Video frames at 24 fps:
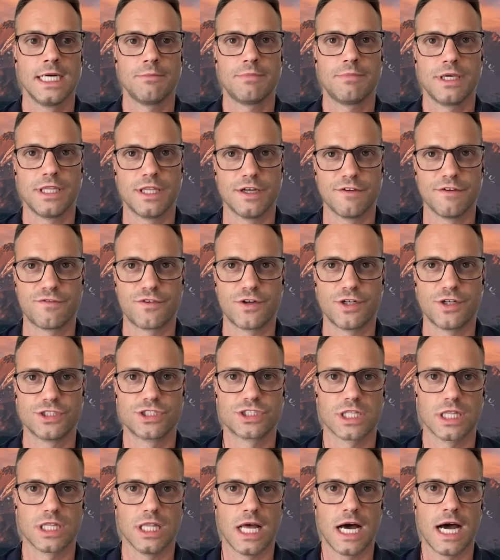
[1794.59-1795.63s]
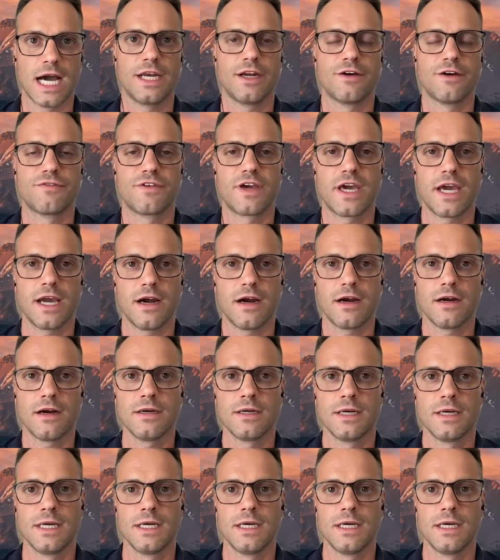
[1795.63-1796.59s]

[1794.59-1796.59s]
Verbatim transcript: be the first line of care